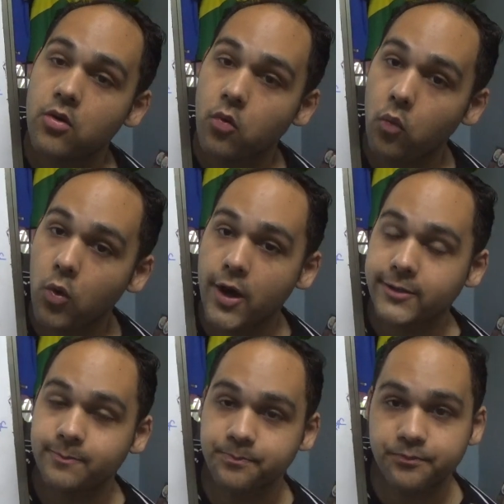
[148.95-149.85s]

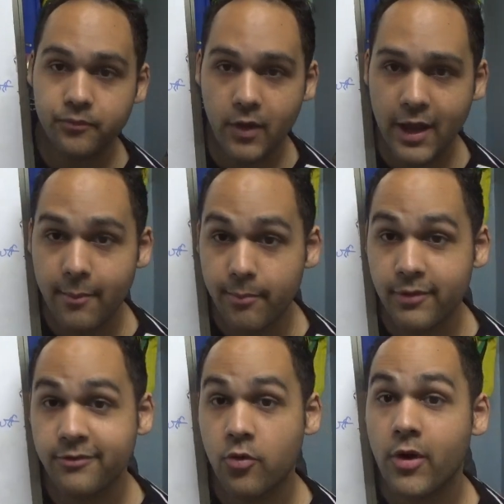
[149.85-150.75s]
One,
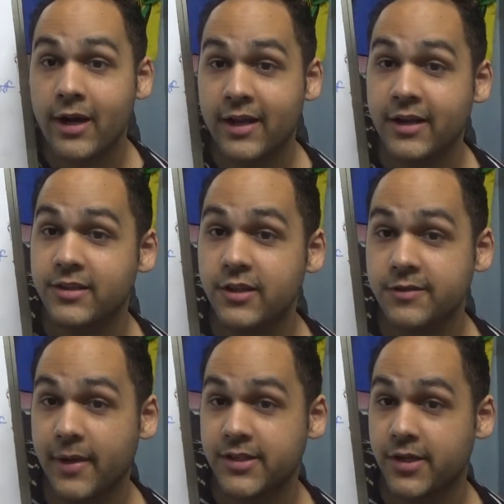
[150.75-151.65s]
before heading into
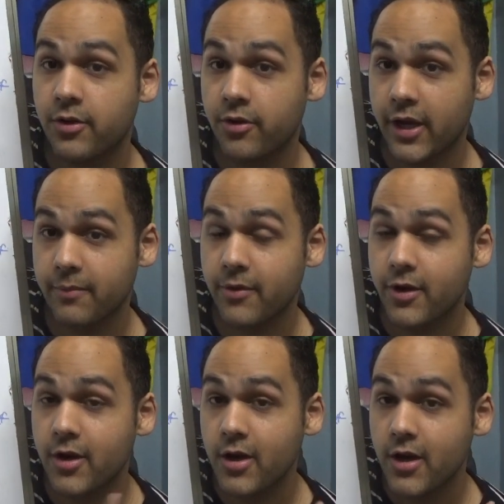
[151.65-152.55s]
this Mexico game,
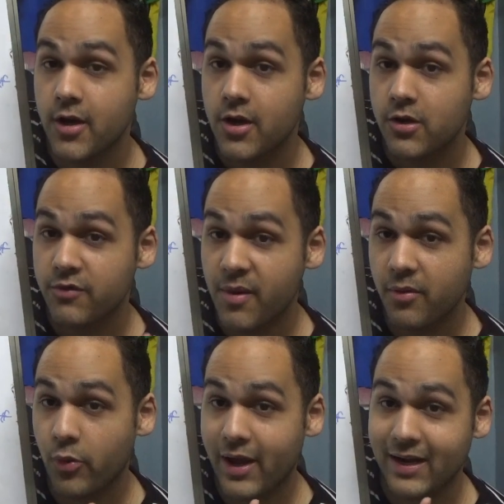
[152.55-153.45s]
remember
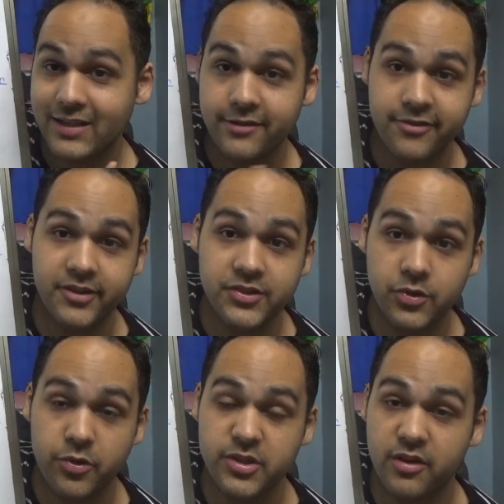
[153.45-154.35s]
we had a different
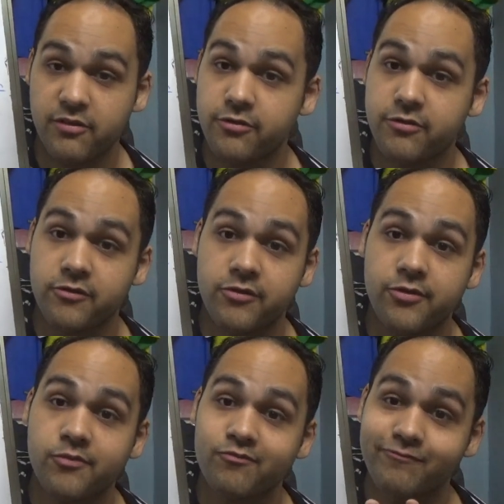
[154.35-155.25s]
sort
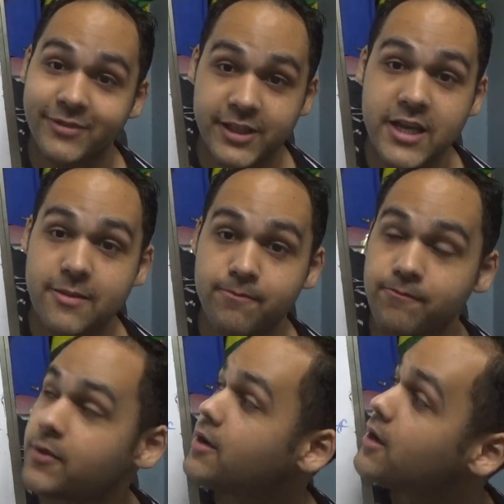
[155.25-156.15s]
of team.